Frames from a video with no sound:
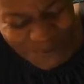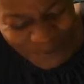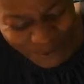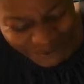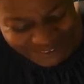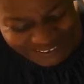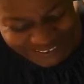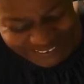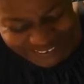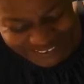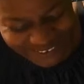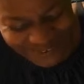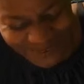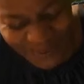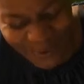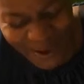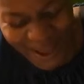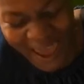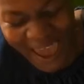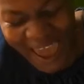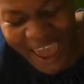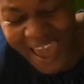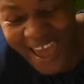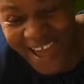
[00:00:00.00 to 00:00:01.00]

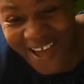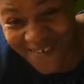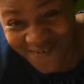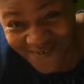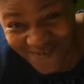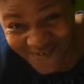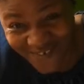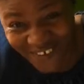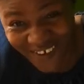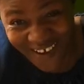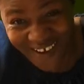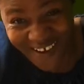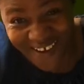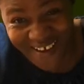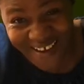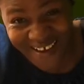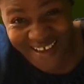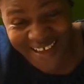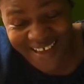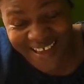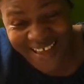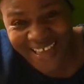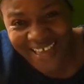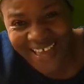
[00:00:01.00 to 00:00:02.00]
whatsoever.
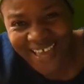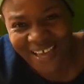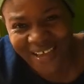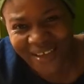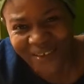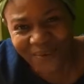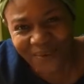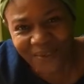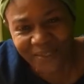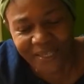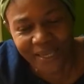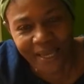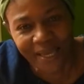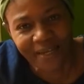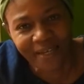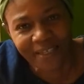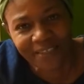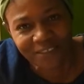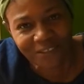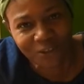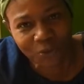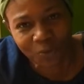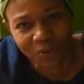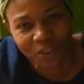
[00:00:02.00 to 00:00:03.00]
Okay, and
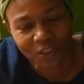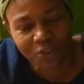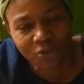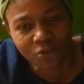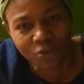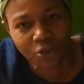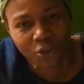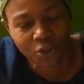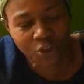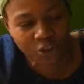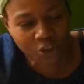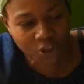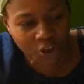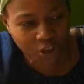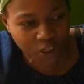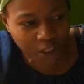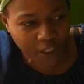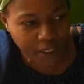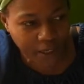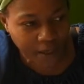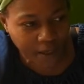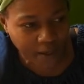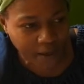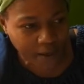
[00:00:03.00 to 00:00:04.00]
I just wanted to
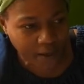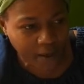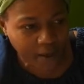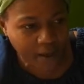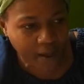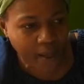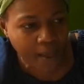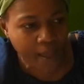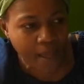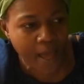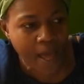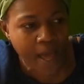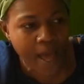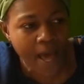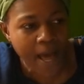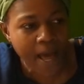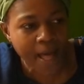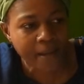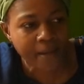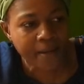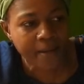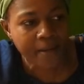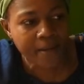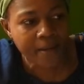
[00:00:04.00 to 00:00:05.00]
share
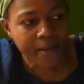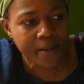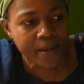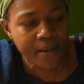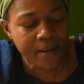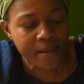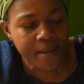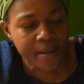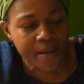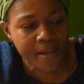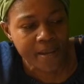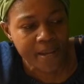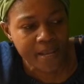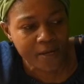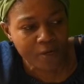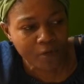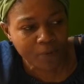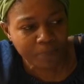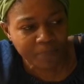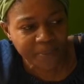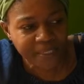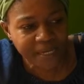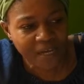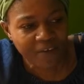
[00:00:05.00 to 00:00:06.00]
a
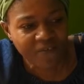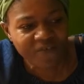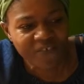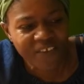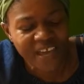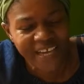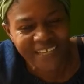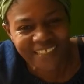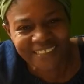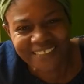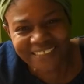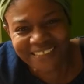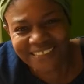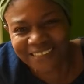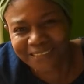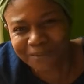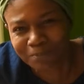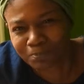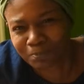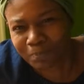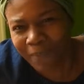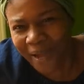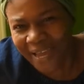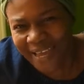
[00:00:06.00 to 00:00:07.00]
little bit of
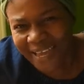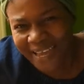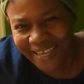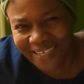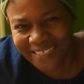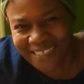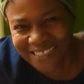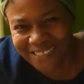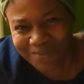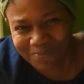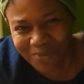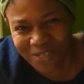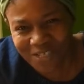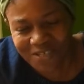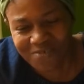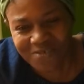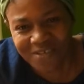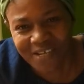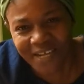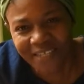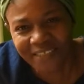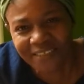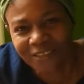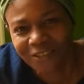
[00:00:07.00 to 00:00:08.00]
my
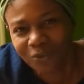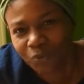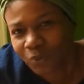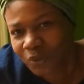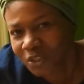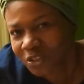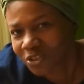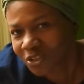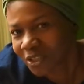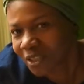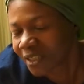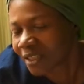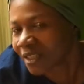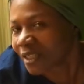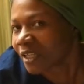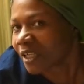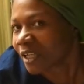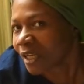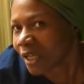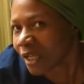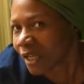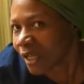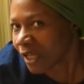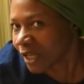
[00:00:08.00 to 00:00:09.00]
experience with
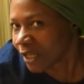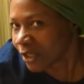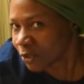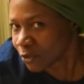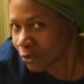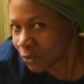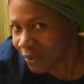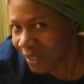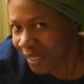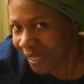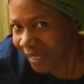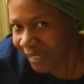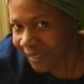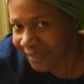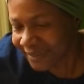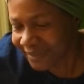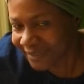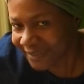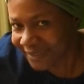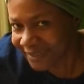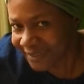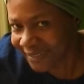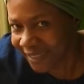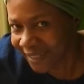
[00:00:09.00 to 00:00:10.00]
you
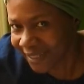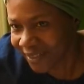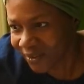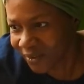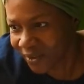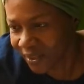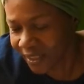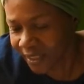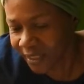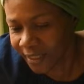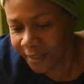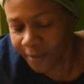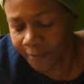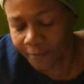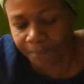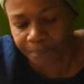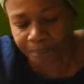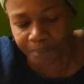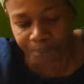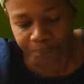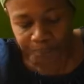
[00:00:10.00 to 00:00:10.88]
guys. Okay,